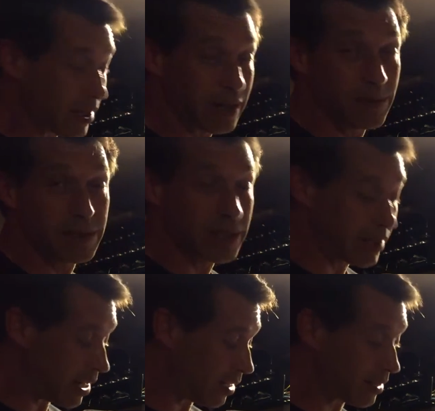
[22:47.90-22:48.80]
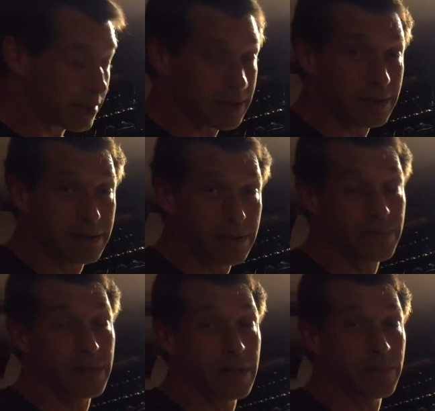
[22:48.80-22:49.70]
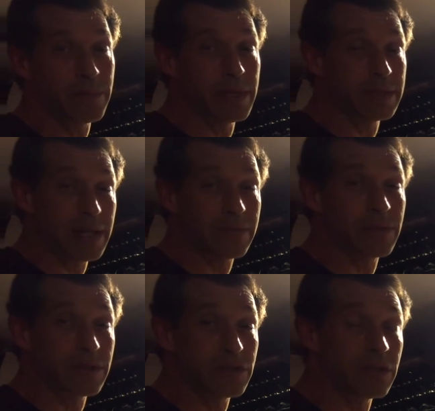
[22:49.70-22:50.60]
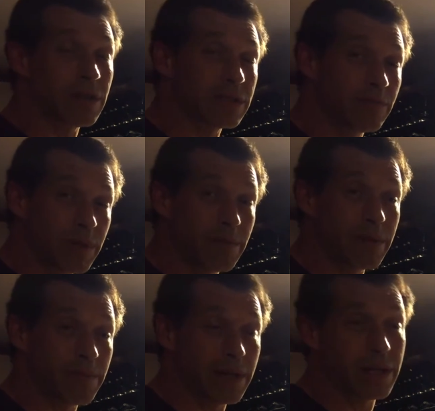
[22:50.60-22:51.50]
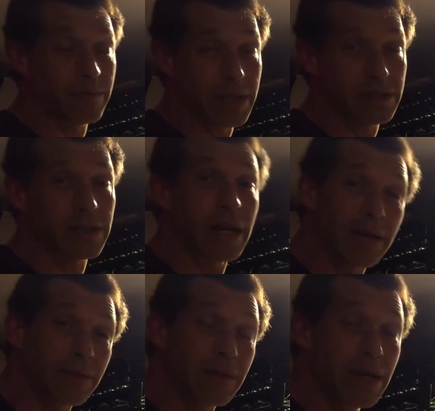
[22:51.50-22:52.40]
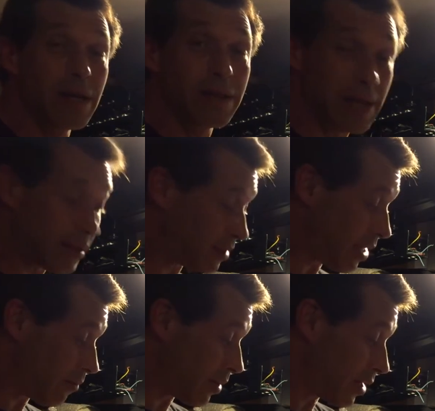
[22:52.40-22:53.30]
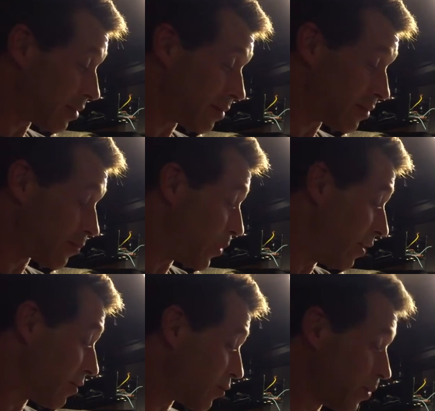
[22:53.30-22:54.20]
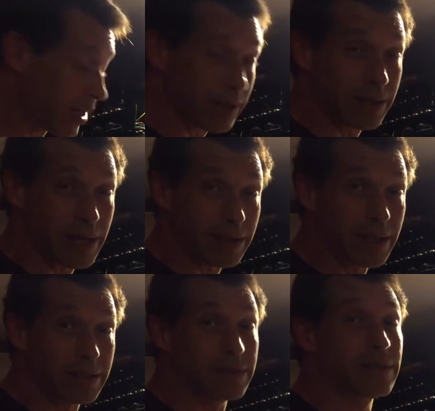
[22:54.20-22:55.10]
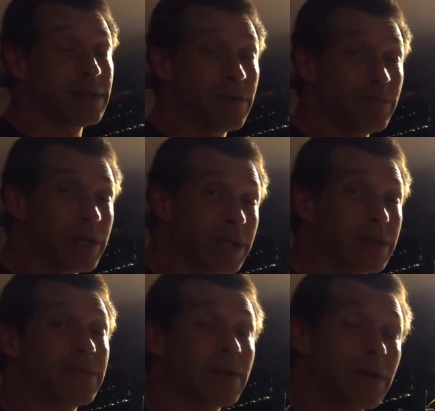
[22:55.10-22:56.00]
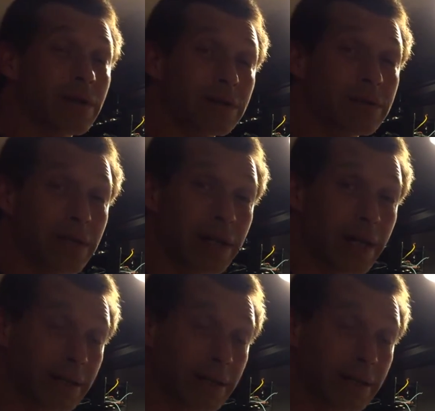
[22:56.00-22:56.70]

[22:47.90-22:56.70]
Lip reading: like everybody said, you got to let the cell sit for a couple weeks after it's charged, and blah blah blah, to make sure you have no. We're not even speaking to that. That's in a million different articles on the